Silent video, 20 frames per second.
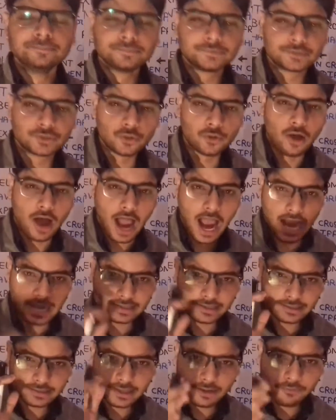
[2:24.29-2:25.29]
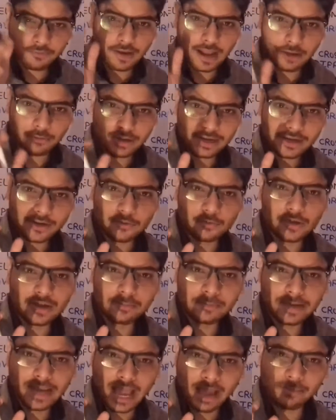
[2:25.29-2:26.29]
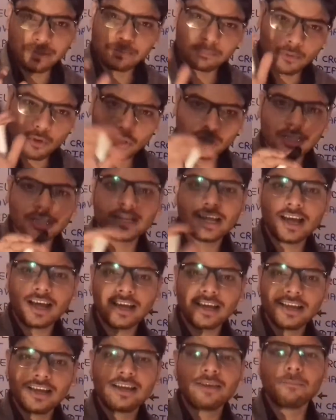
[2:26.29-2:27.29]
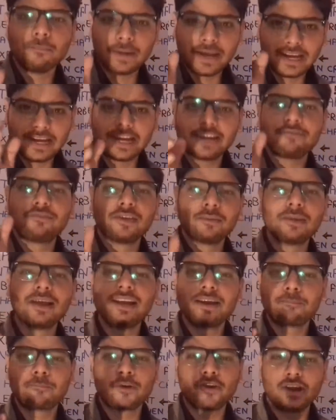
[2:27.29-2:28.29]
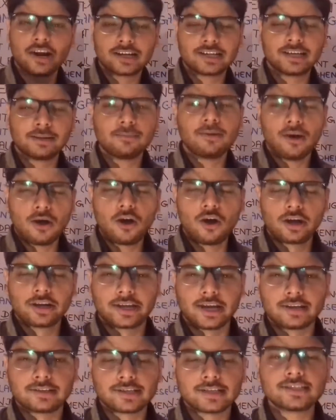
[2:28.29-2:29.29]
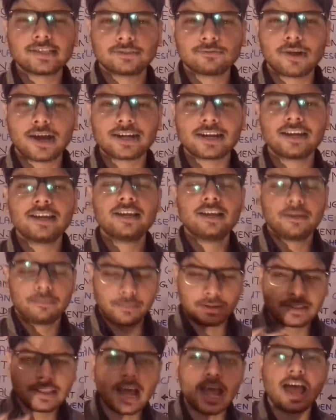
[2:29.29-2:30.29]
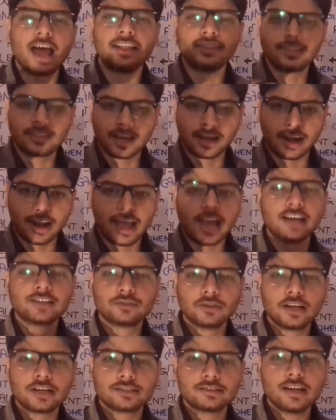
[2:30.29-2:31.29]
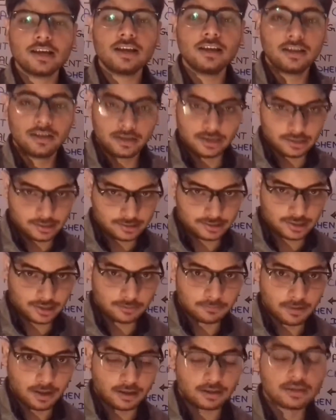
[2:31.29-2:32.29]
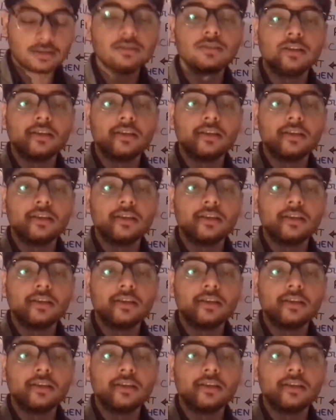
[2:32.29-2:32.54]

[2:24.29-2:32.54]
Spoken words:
So either the flower will be having both the male and female reproductive organs, such as what? Mean the anther as well as the stigma.